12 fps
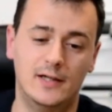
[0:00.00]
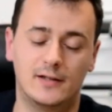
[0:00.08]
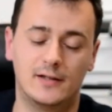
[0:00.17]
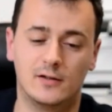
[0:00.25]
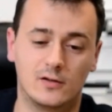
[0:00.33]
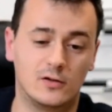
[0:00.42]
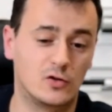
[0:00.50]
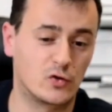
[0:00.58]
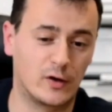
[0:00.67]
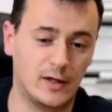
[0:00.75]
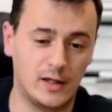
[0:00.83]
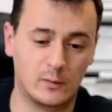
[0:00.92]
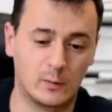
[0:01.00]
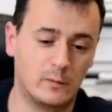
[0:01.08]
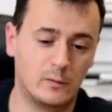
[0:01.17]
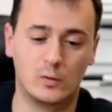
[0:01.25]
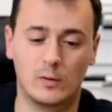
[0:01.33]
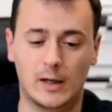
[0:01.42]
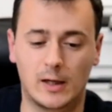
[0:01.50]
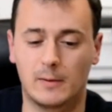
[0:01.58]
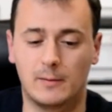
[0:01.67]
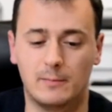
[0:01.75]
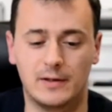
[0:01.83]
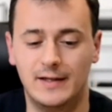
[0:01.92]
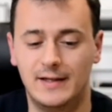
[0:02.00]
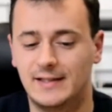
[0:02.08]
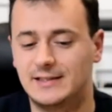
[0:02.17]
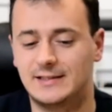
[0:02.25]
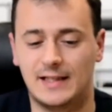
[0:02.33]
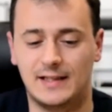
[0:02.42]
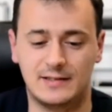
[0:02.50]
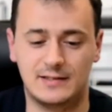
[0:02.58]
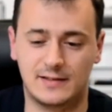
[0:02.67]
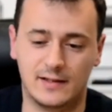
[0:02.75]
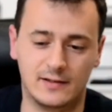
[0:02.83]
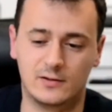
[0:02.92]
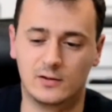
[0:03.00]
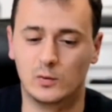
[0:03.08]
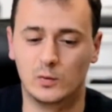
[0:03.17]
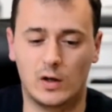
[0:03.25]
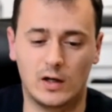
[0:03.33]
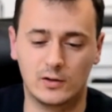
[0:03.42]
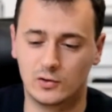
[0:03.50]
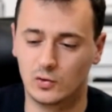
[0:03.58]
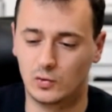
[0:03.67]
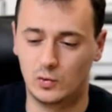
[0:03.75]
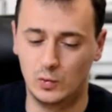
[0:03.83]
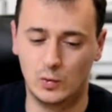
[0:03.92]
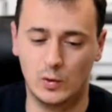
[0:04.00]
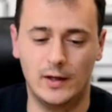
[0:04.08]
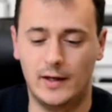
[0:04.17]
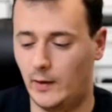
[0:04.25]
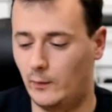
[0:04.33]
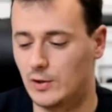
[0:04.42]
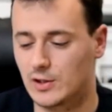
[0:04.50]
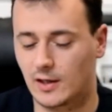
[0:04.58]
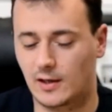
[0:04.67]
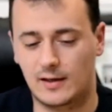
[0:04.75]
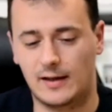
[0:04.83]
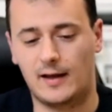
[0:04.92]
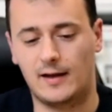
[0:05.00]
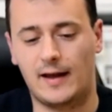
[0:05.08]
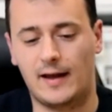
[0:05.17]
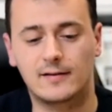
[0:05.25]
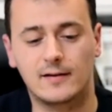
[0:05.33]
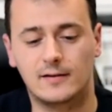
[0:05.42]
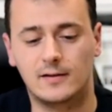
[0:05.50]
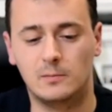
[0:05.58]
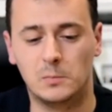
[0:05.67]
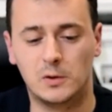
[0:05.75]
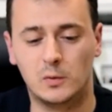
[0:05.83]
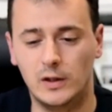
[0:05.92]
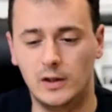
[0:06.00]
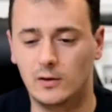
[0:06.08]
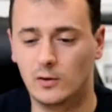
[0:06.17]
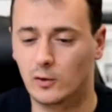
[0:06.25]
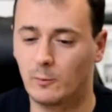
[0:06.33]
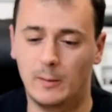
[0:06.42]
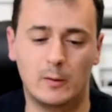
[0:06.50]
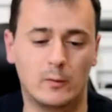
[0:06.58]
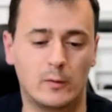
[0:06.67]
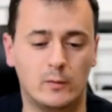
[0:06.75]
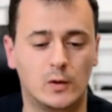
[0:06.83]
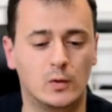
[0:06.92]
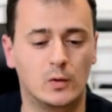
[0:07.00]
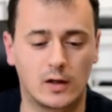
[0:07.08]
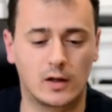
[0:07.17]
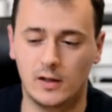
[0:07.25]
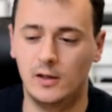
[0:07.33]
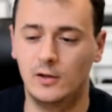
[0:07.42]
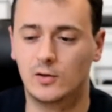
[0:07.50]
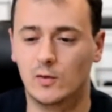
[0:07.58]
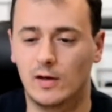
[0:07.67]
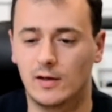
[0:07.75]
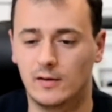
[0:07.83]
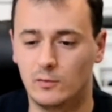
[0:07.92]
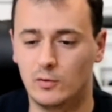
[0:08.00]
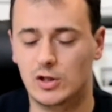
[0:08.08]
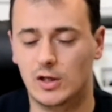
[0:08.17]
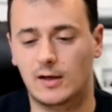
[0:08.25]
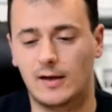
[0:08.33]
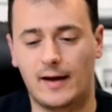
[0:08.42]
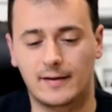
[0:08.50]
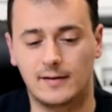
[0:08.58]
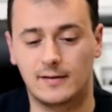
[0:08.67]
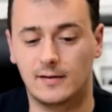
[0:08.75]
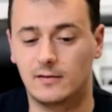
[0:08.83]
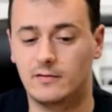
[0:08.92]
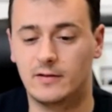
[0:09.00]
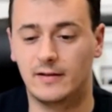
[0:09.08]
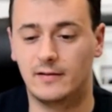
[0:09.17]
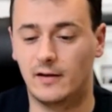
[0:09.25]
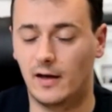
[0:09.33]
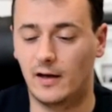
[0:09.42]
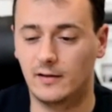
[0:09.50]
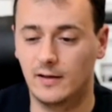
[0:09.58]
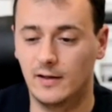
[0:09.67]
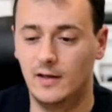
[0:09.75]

the, the training when we do like maybe steady state zone one zone two and we check lactate in between or maybe when we do an interval and we check lactate at, at the end